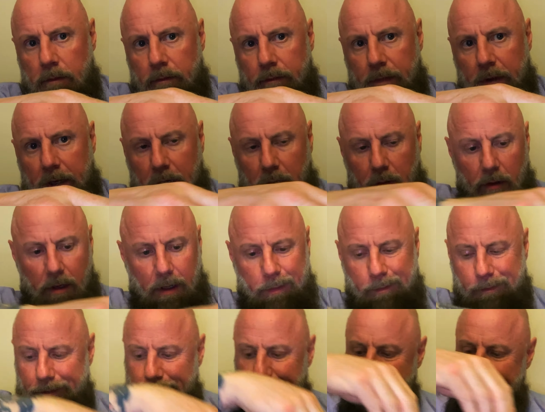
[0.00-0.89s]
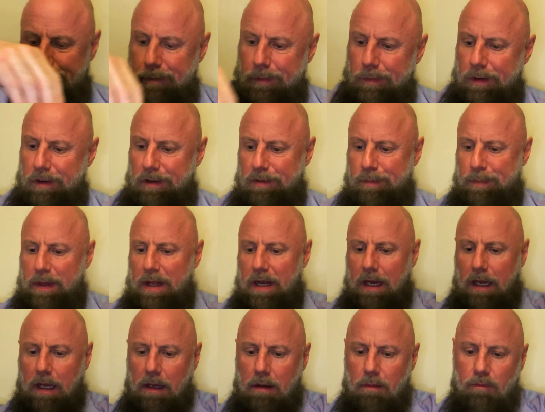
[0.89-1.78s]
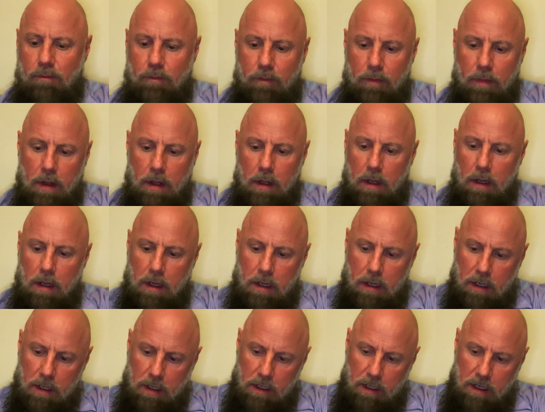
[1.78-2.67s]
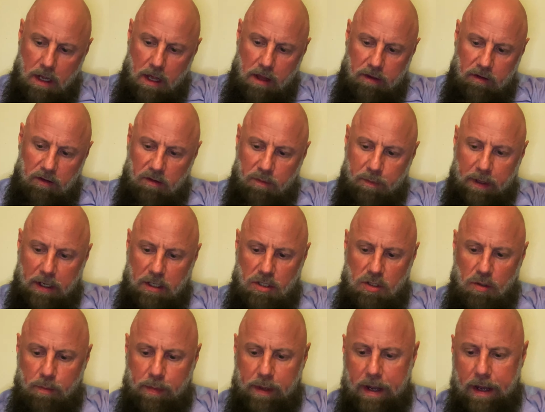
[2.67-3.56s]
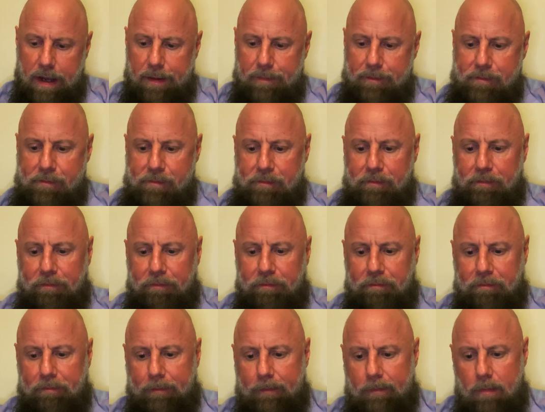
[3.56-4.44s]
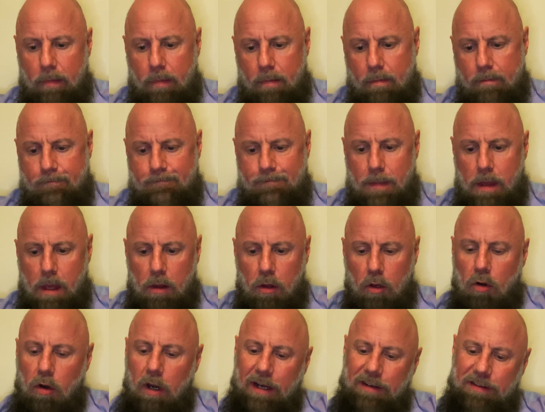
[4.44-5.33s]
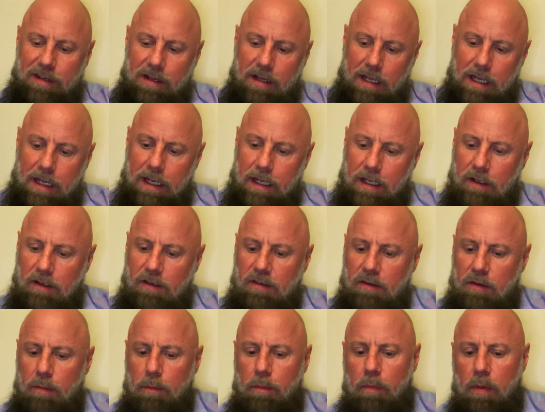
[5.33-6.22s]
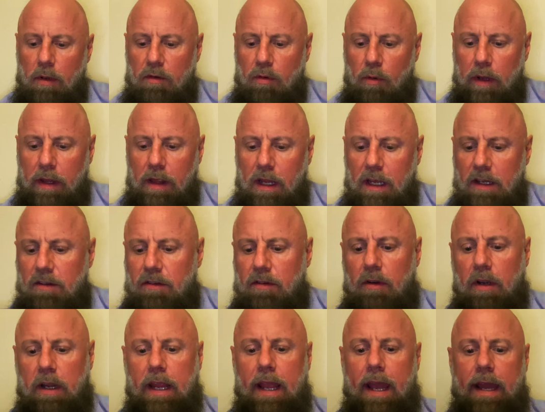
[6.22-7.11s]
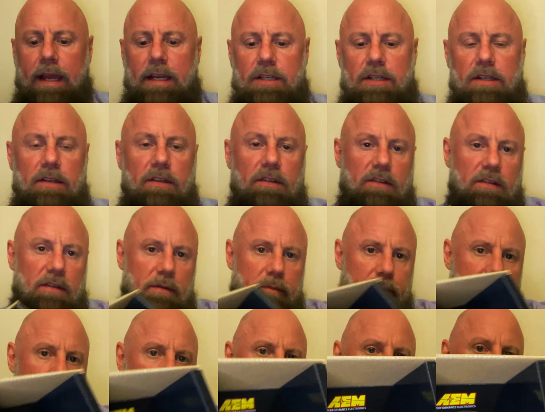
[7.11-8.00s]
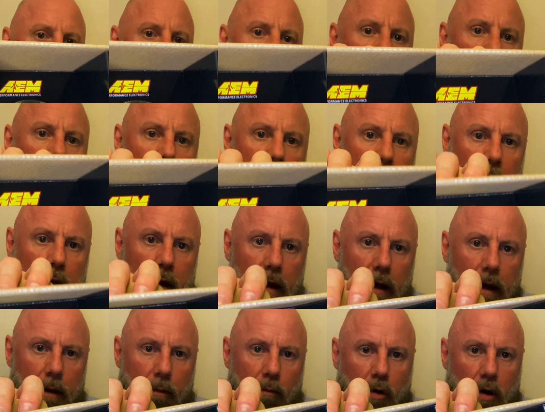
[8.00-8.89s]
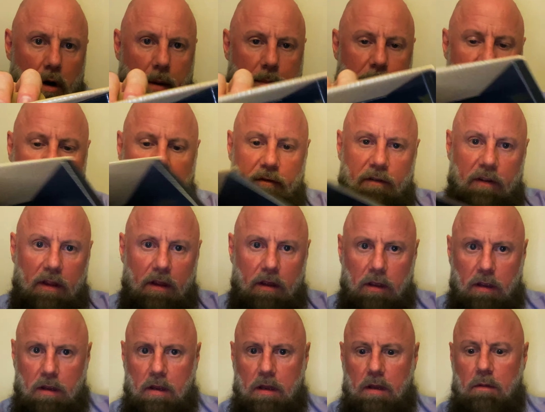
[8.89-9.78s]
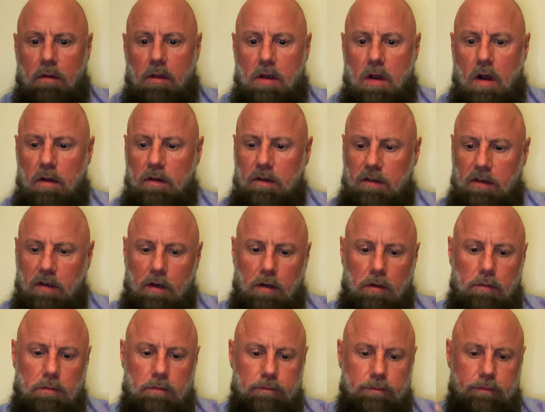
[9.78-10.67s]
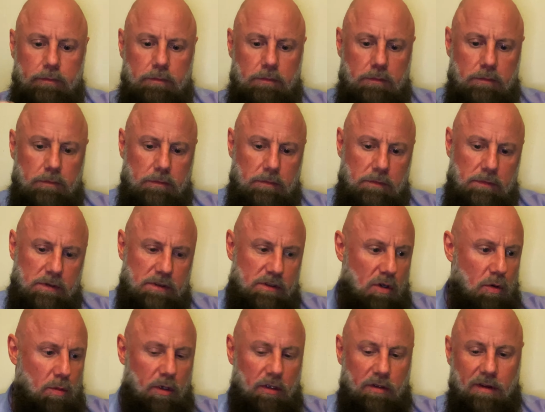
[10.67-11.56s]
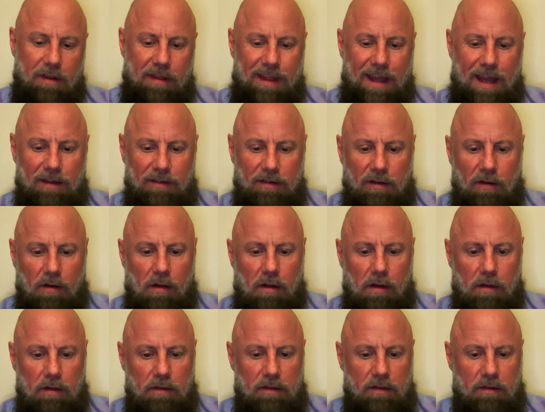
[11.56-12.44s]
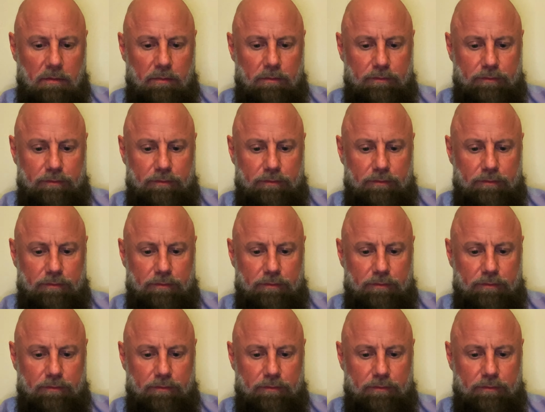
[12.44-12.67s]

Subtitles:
Anyway, it's bloody nothing special, but the crazy thing is, between these 3 gauges and what I paid for the console, it's almost $1,000.